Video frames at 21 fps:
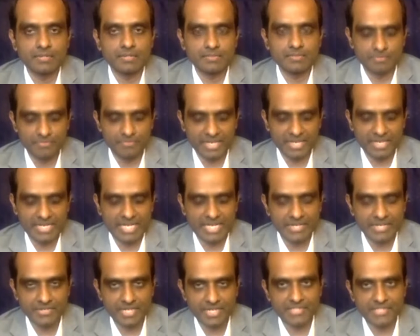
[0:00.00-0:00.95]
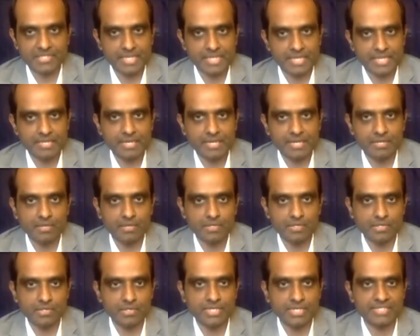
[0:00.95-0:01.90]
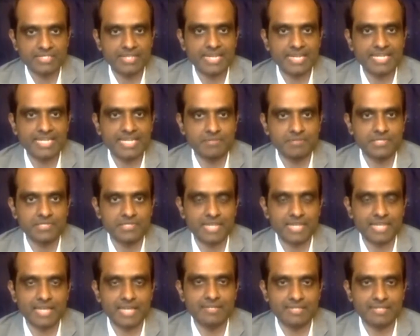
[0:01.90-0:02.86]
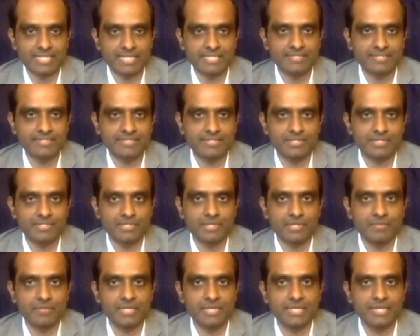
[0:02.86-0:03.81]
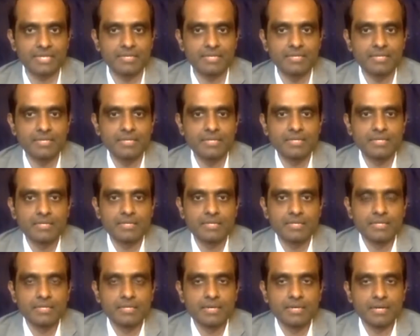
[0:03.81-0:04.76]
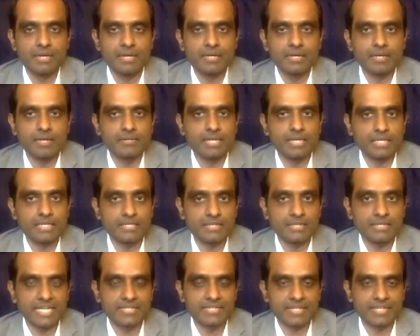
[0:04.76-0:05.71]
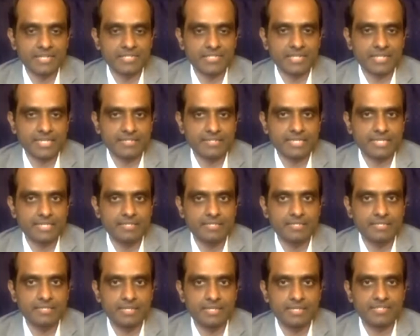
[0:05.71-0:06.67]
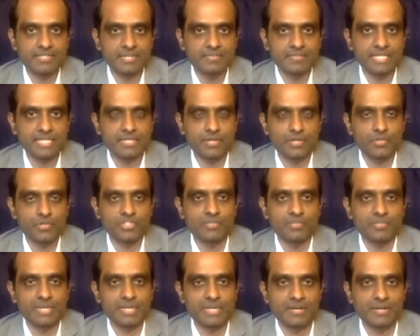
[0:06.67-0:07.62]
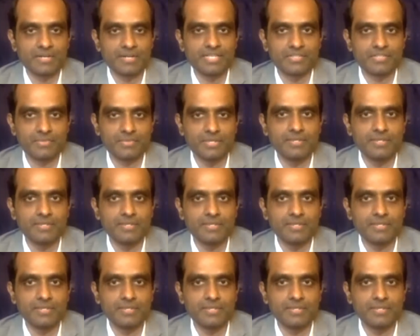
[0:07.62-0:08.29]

very interesting and also exciting personalities. So it'll be a great session, I think, and something close to my heart as well.